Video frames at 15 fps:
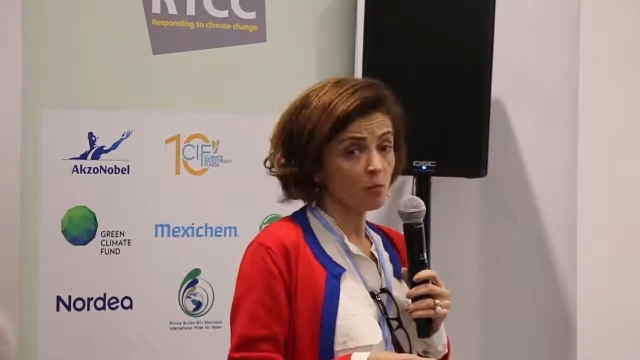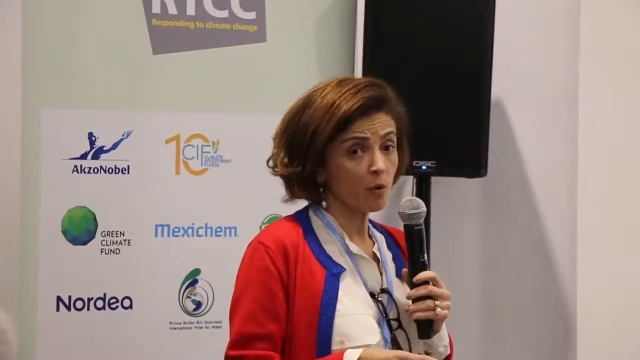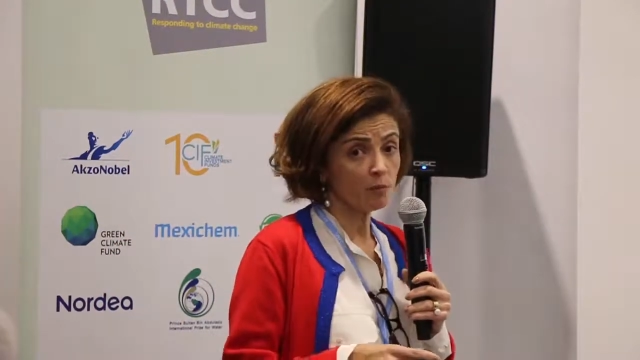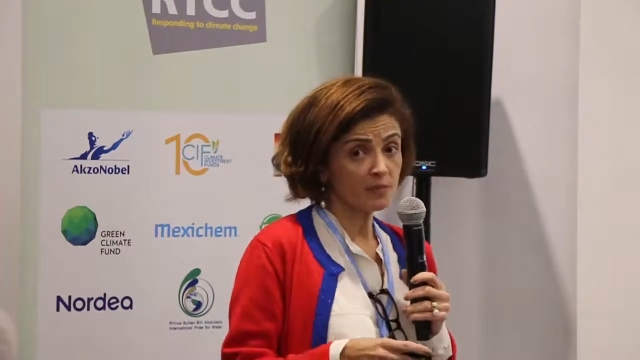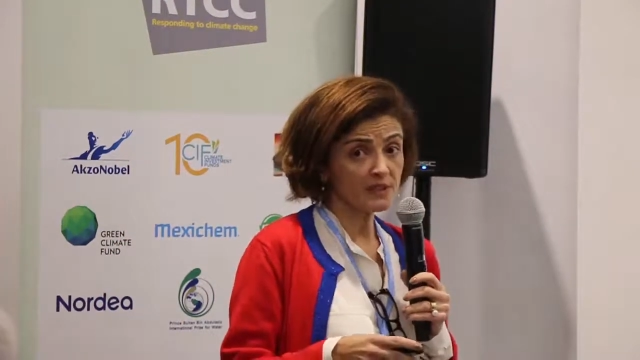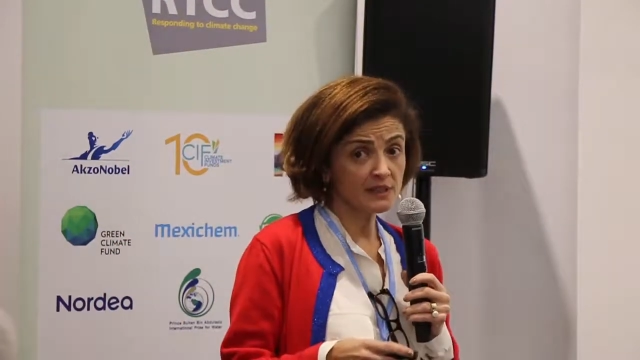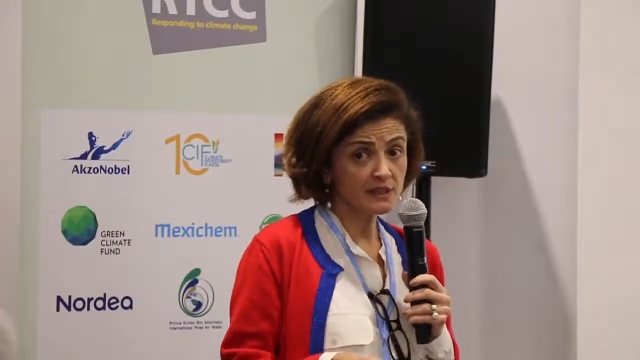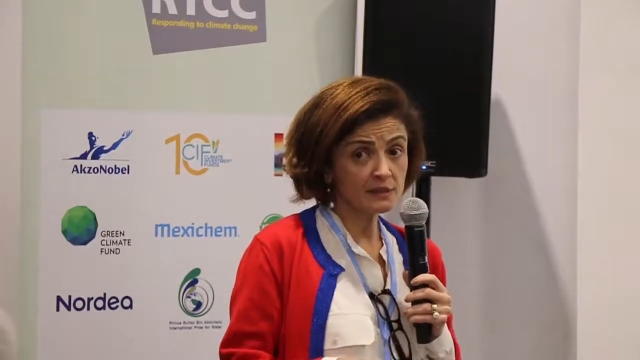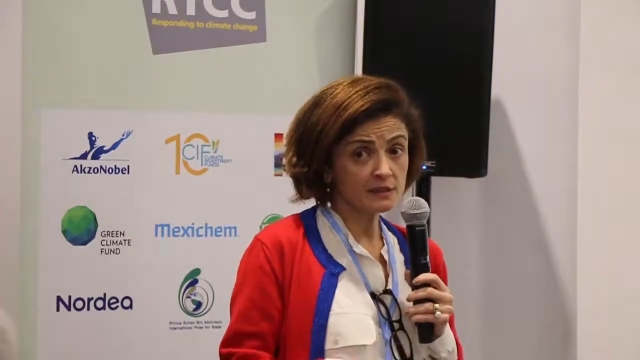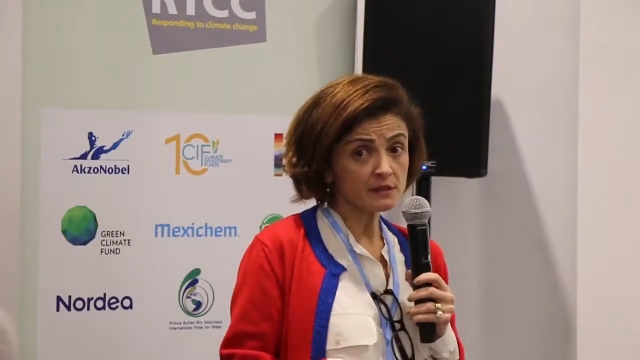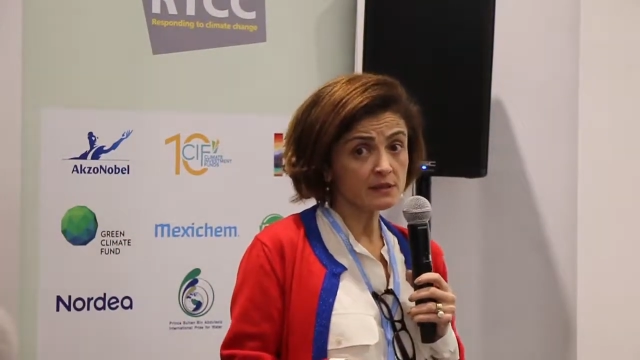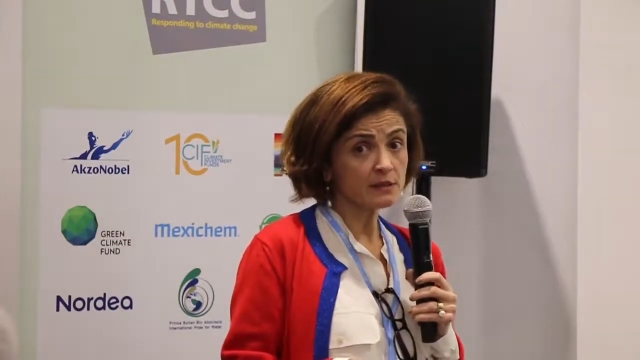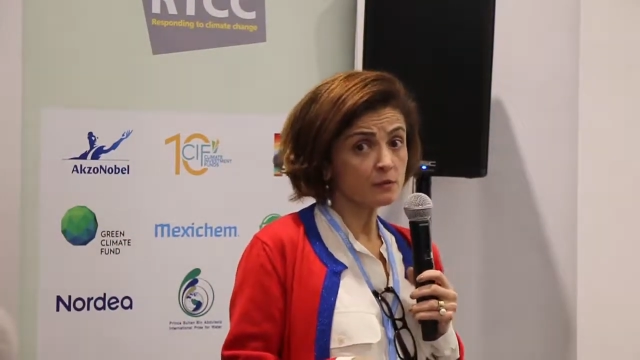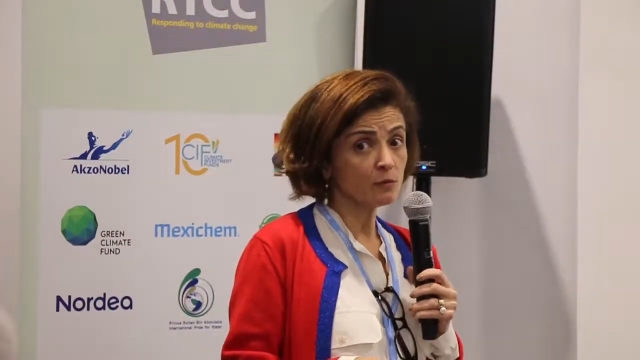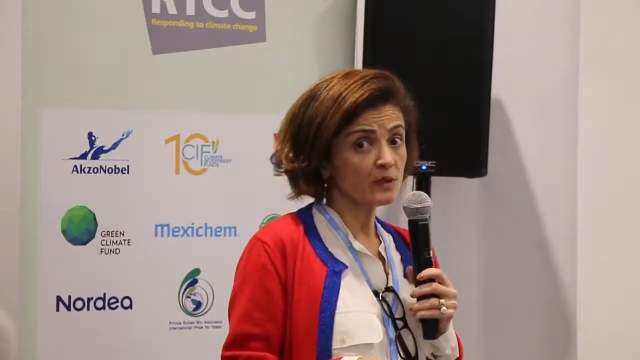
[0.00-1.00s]

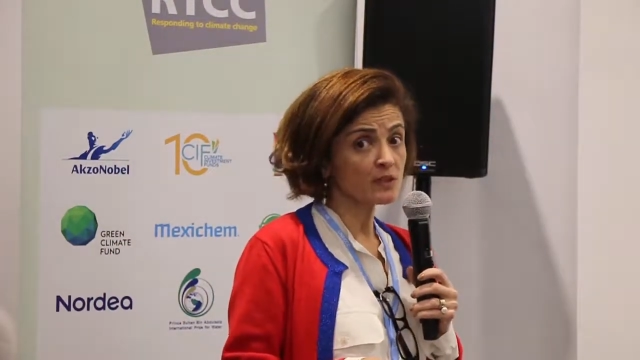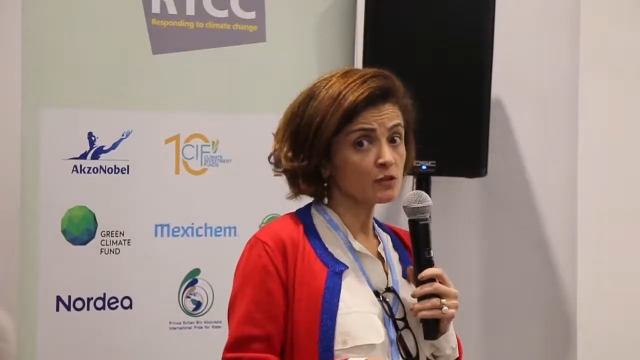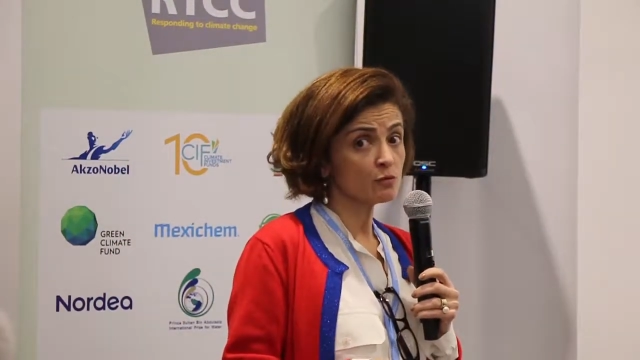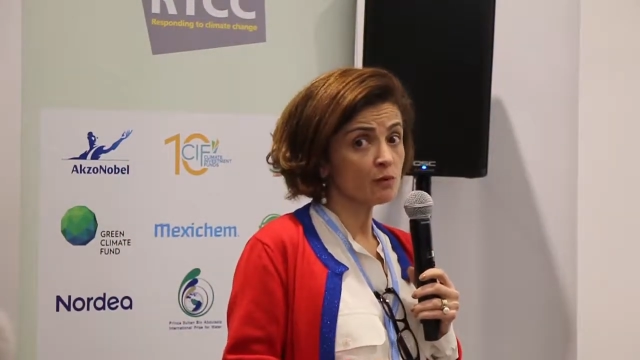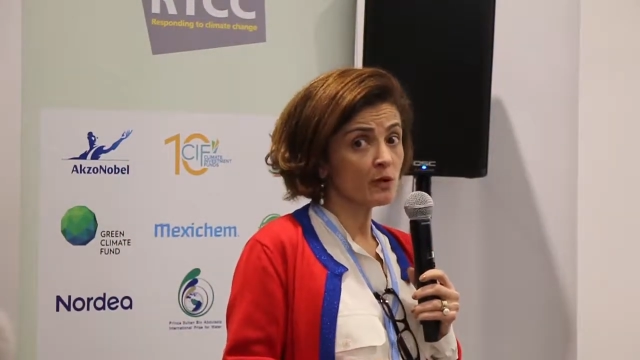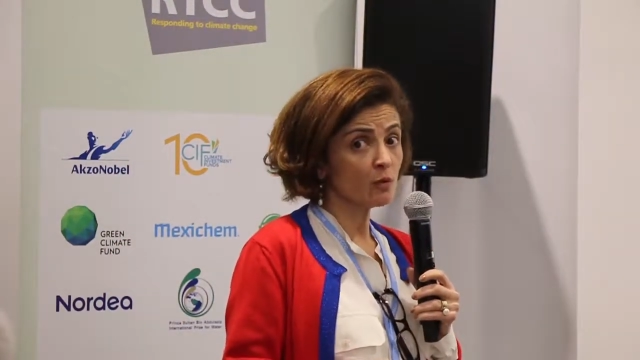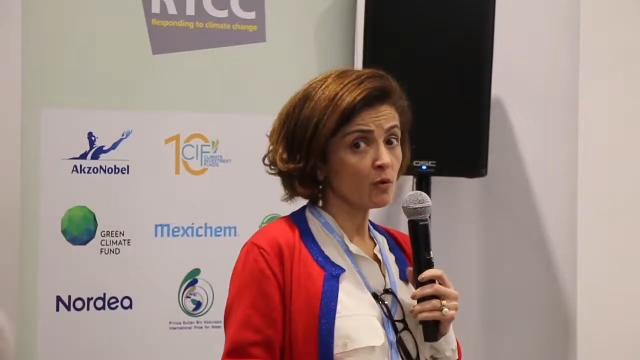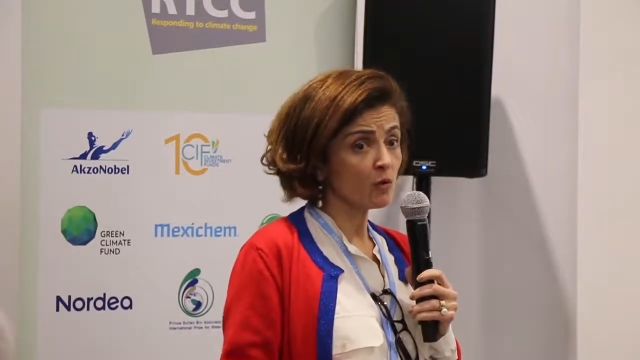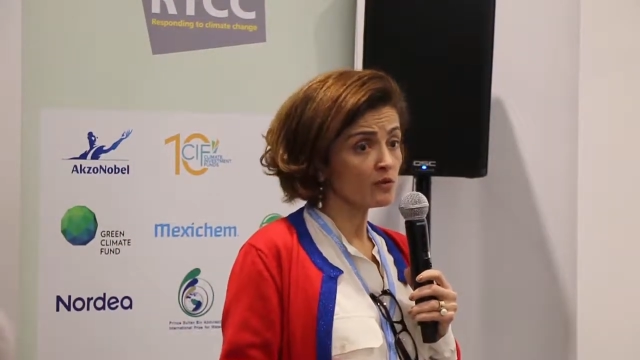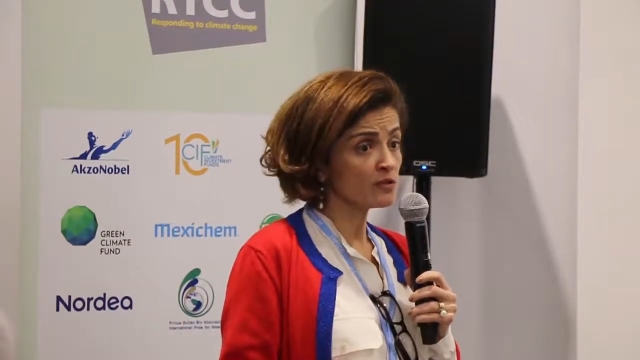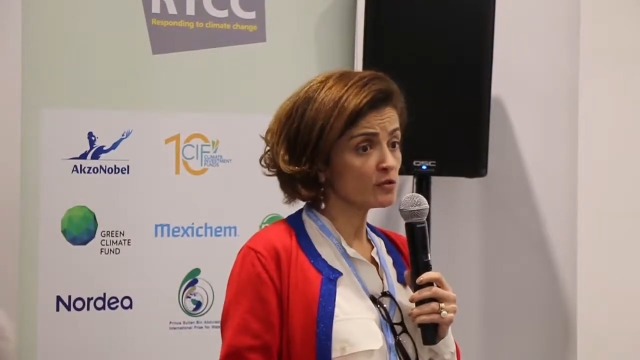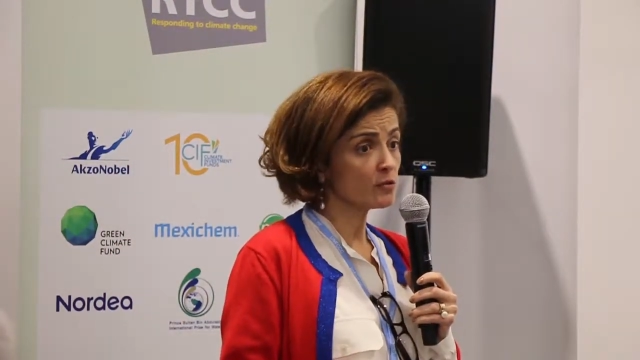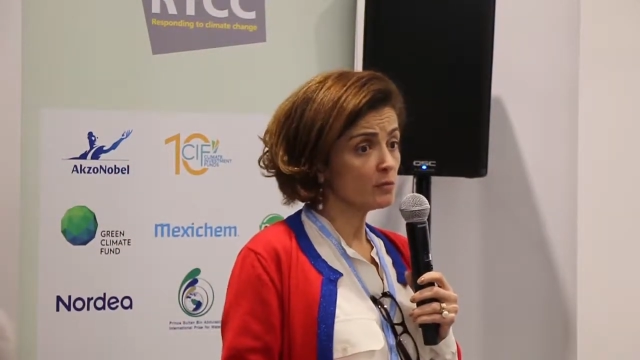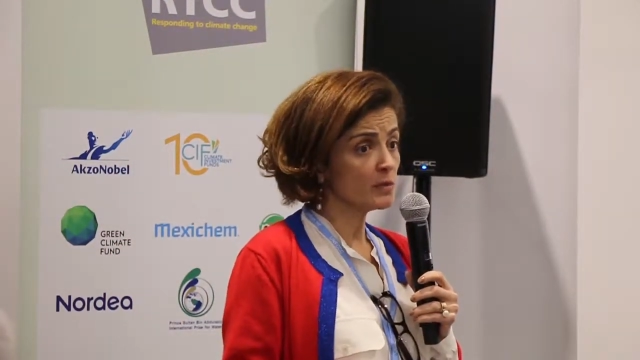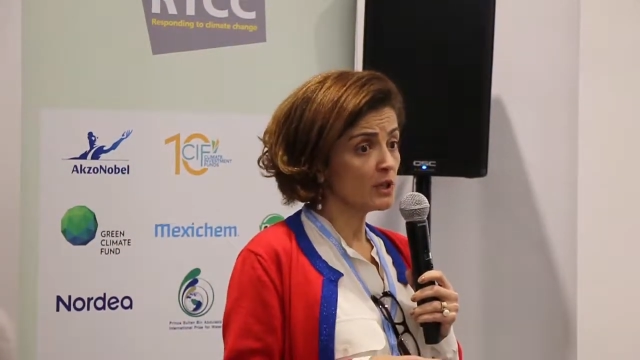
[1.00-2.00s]
mobility, which will
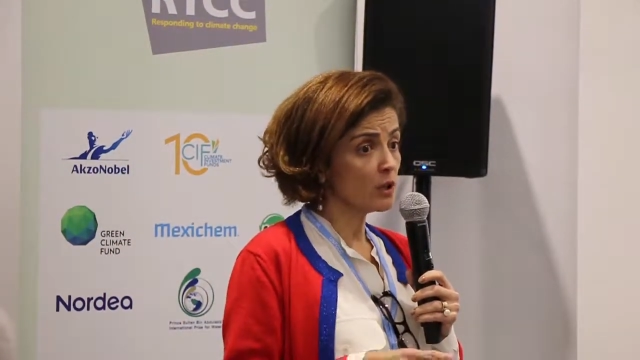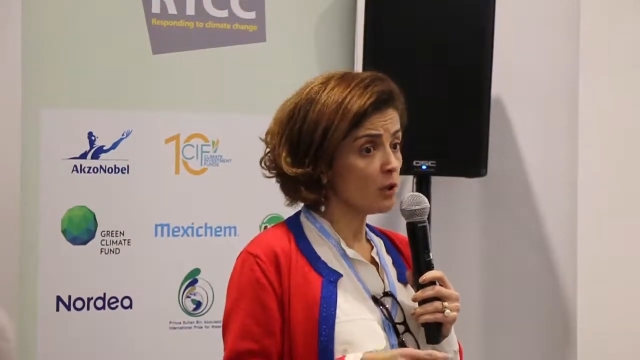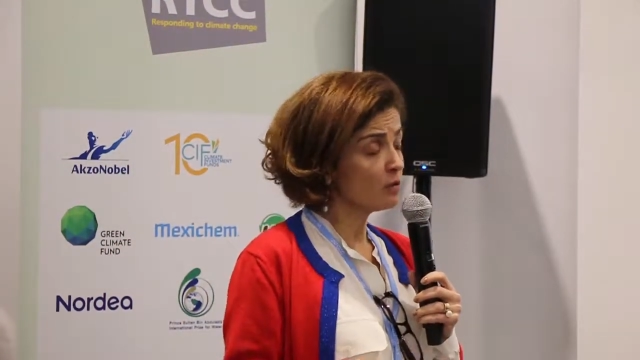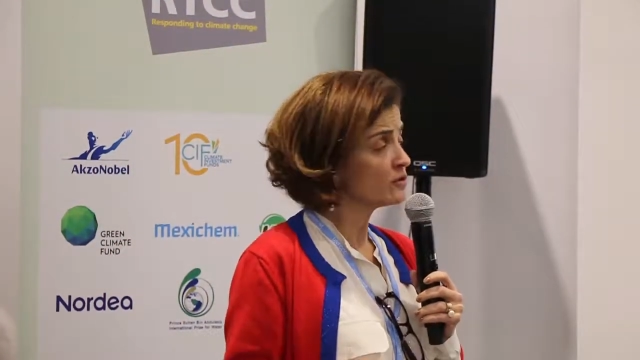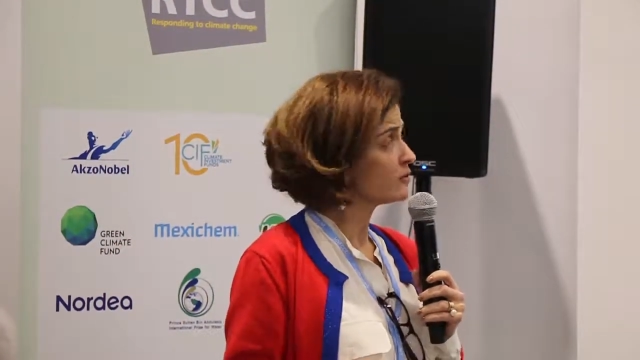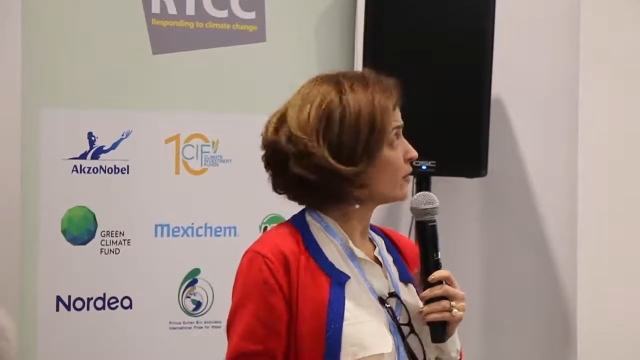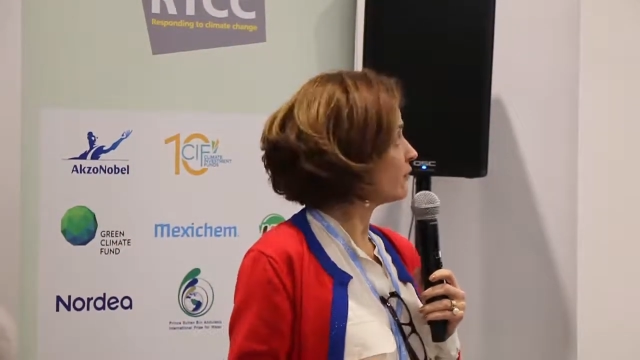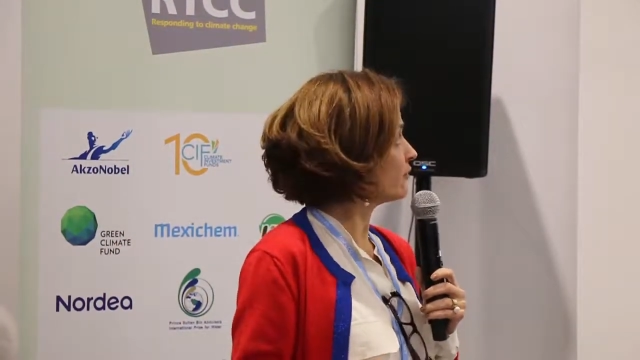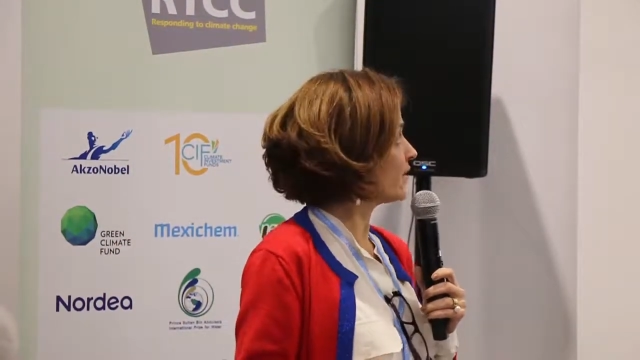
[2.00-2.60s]
consume loads of